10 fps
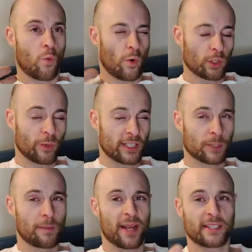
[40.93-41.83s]
what to
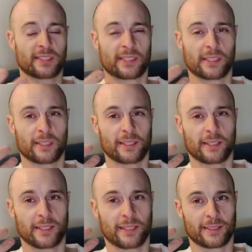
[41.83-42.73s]
expect,
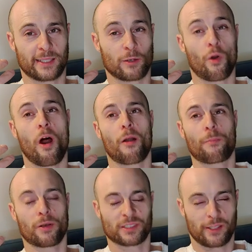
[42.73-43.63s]
that there
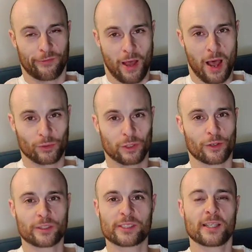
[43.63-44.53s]
are positive
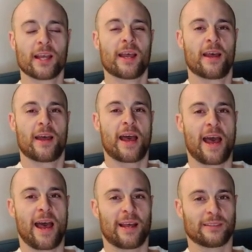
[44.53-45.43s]
outlooks,
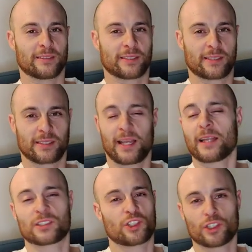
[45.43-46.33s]
and
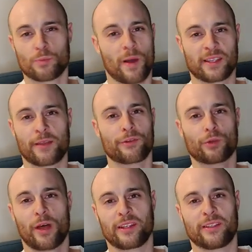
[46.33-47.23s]
yeah, it just might give
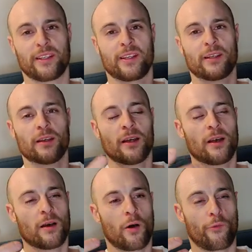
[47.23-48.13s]
you an idea
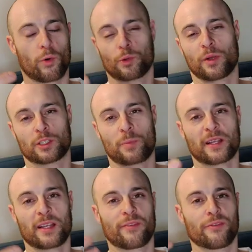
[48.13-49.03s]
of what to
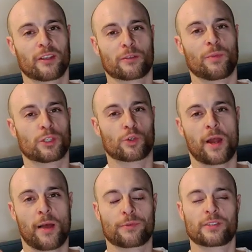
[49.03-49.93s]
expect and not to be
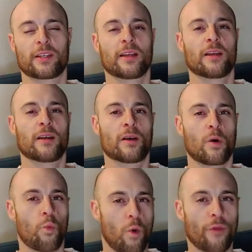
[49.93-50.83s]
trapped
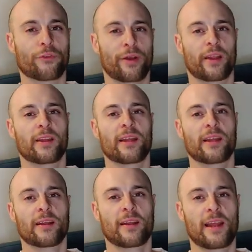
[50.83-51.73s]
wandering
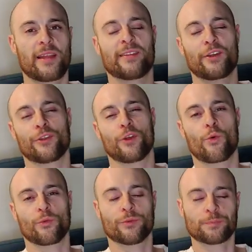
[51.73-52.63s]
in the
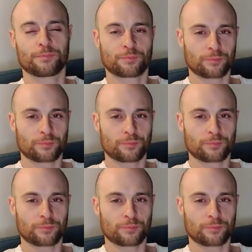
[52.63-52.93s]
unknown